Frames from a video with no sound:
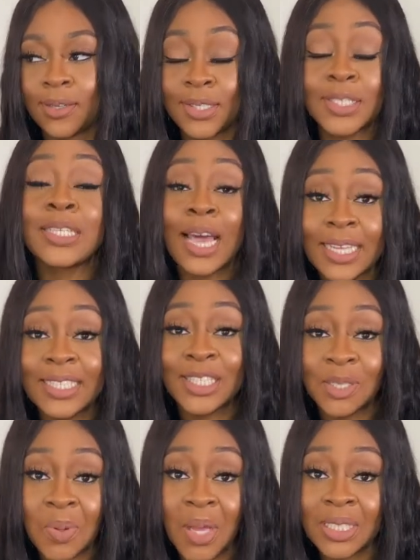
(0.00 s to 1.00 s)
just add it
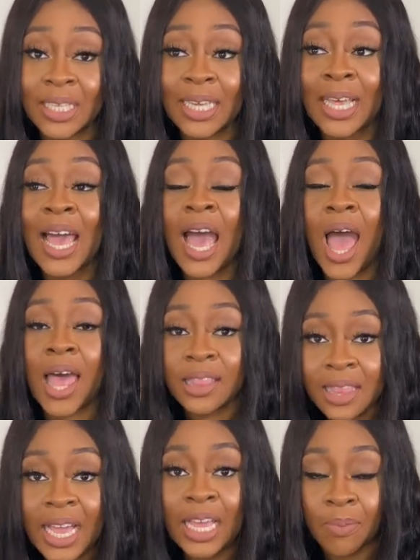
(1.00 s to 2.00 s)
to basket and
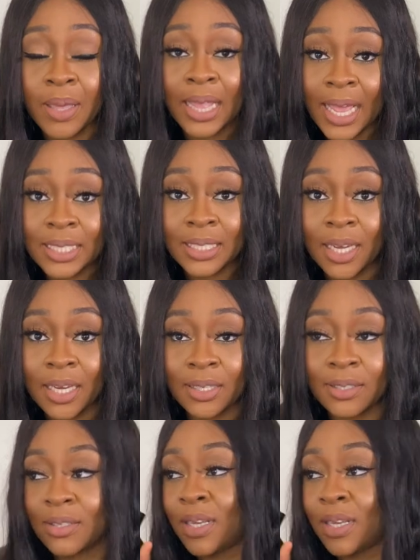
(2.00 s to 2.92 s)
thank me later